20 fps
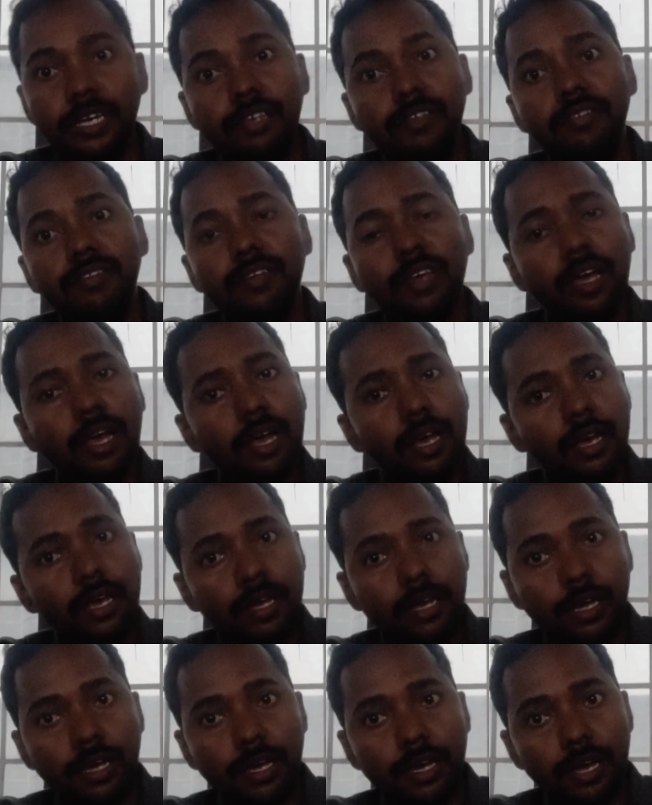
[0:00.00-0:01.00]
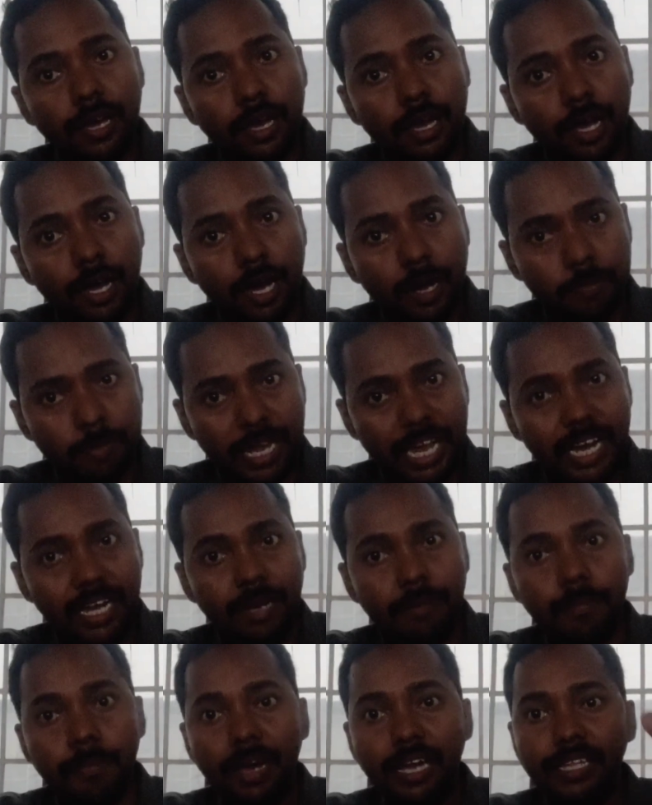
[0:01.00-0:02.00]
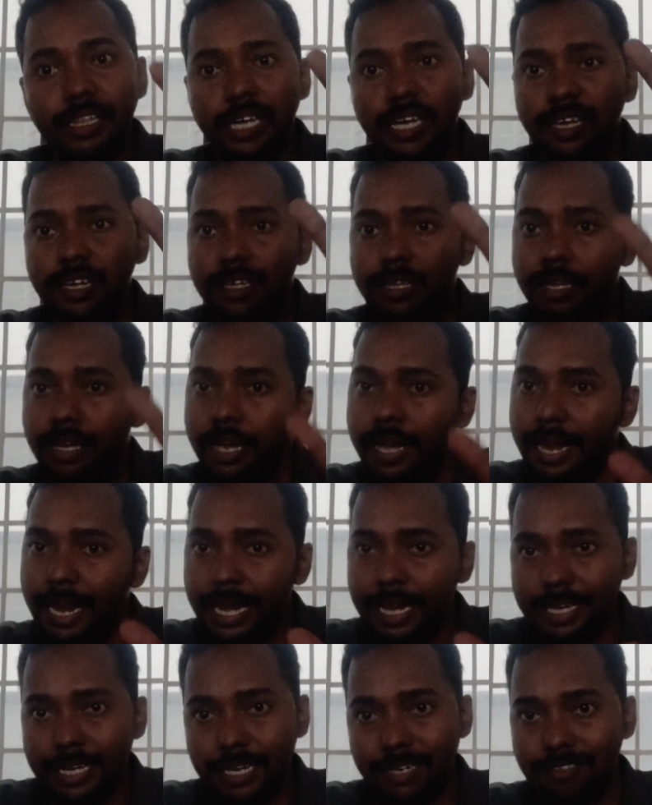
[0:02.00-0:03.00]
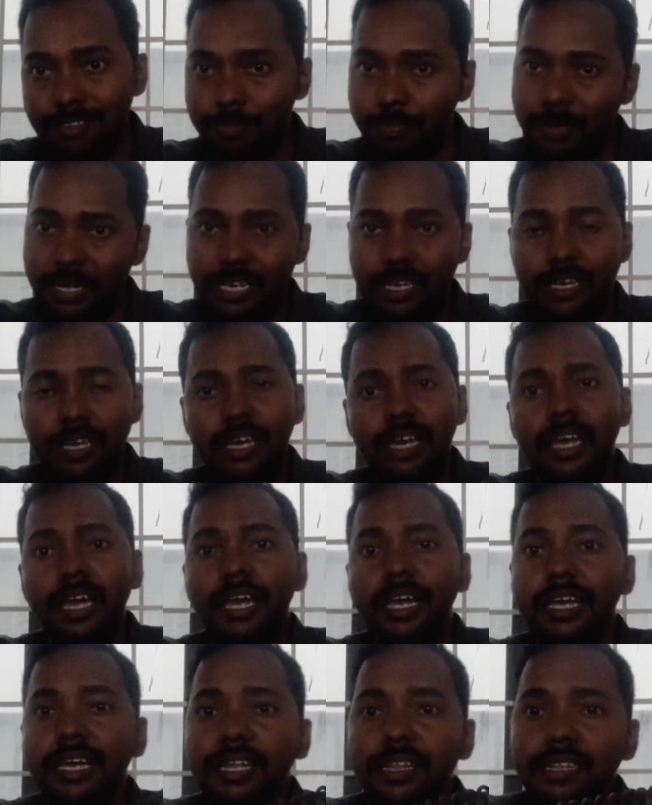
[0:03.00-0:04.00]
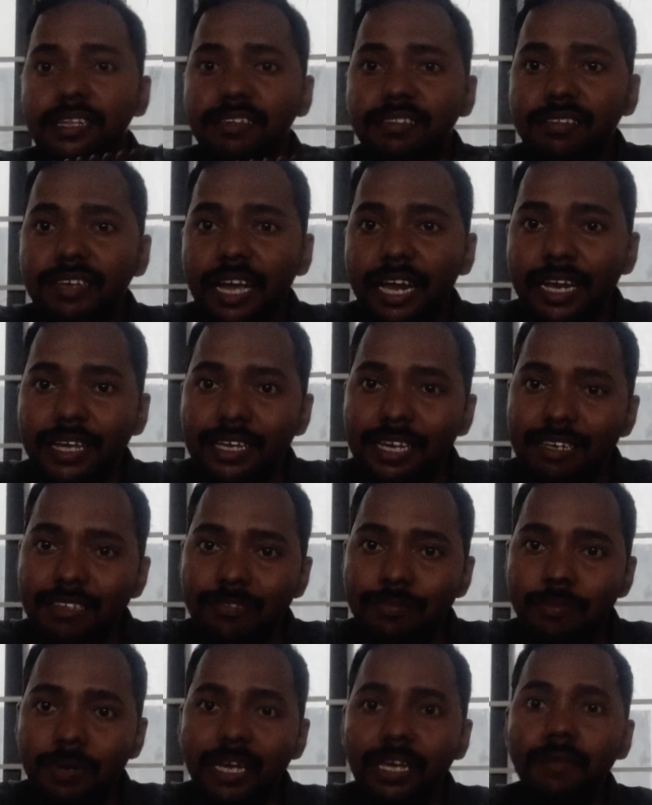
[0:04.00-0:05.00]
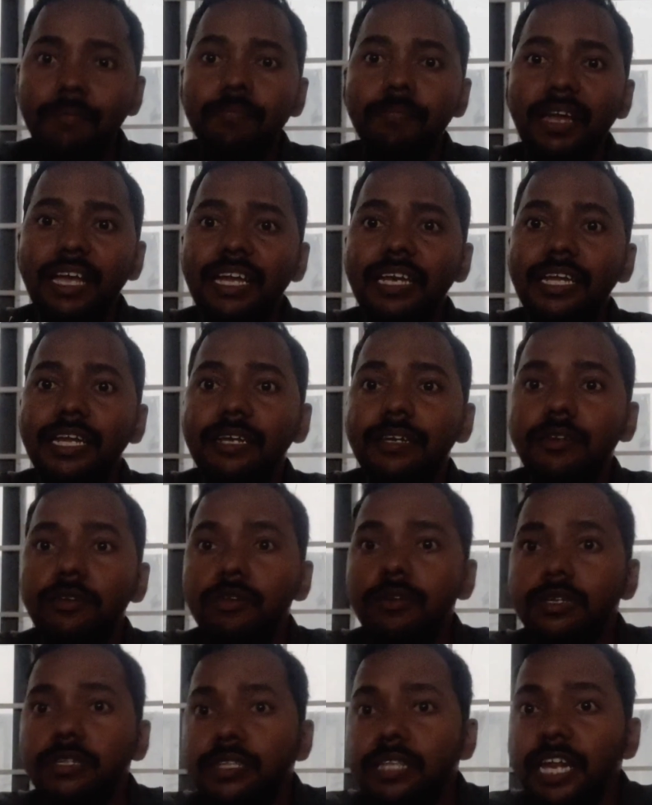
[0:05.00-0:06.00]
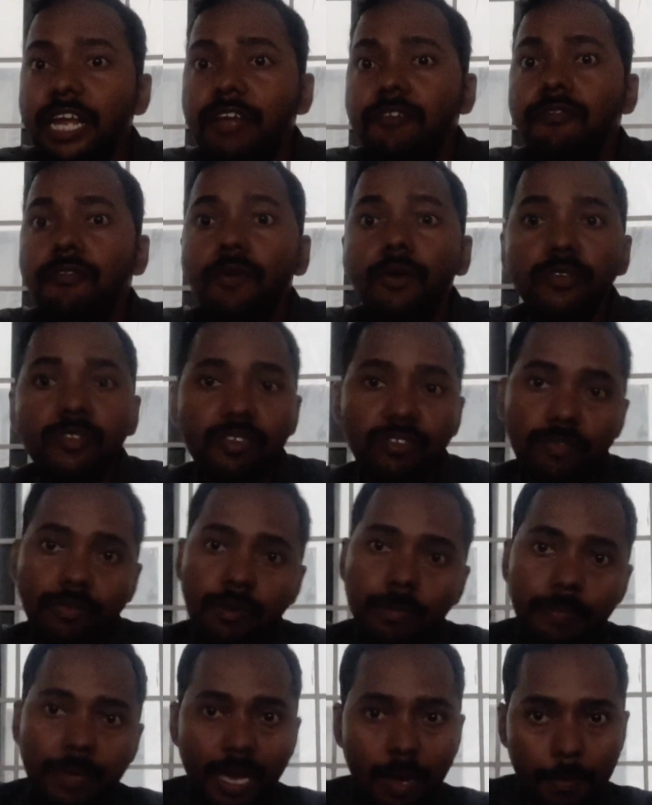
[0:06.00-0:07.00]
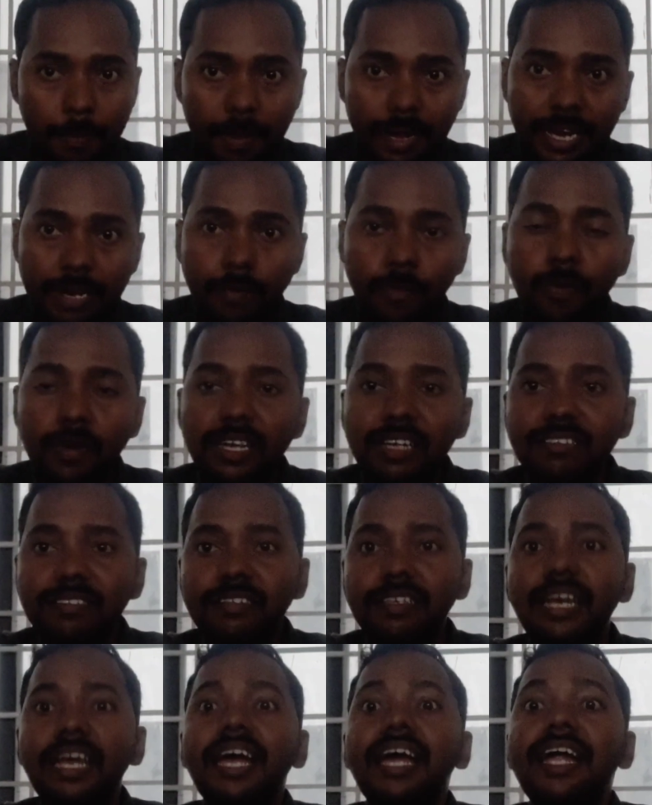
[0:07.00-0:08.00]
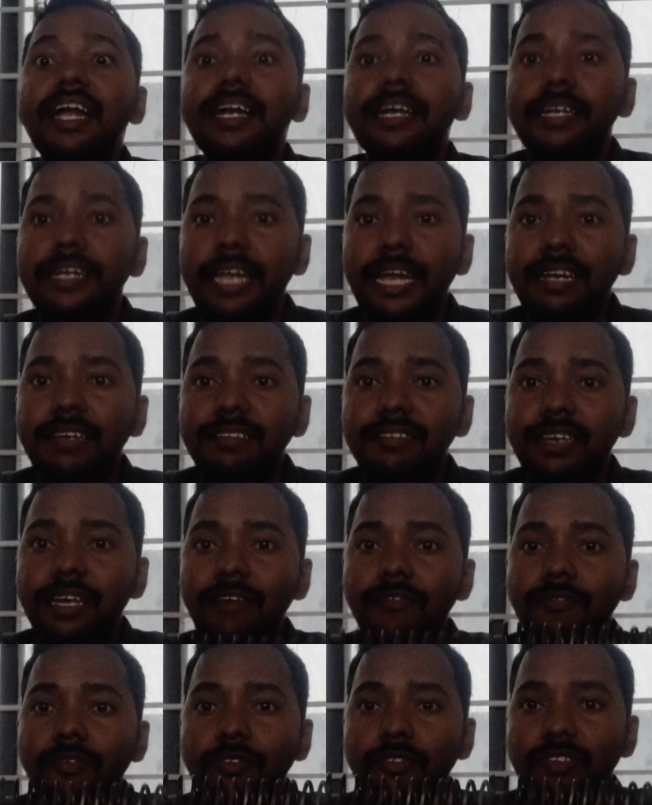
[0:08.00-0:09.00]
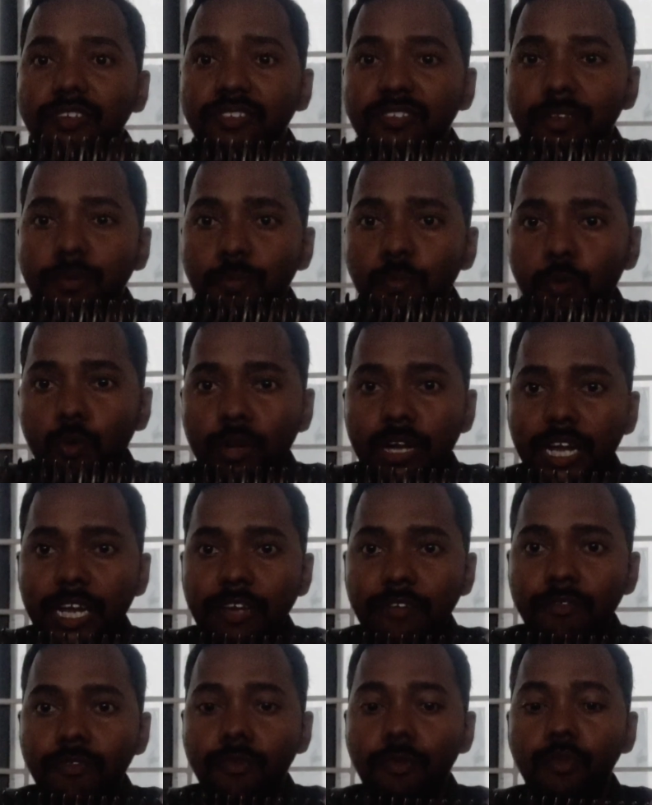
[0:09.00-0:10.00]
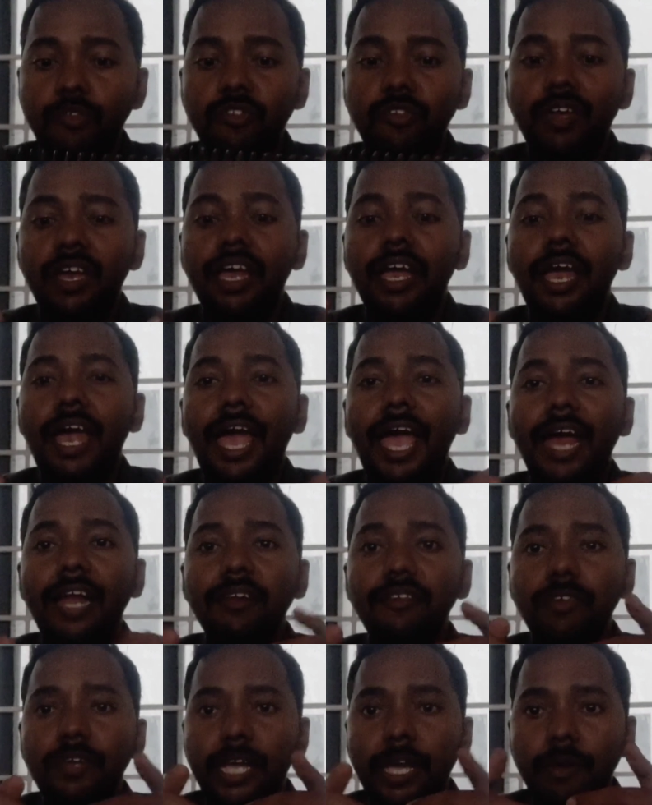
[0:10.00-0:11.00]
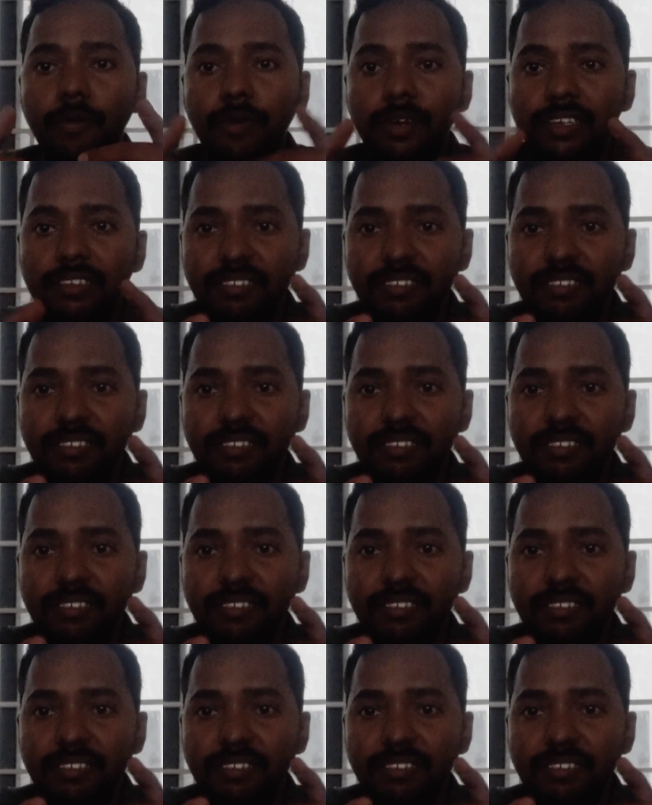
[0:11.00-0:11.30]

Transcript: is obtained by the helical spring. In this helical spring mainly three forces will be applied. One is tensile force, is a pulling force, and second one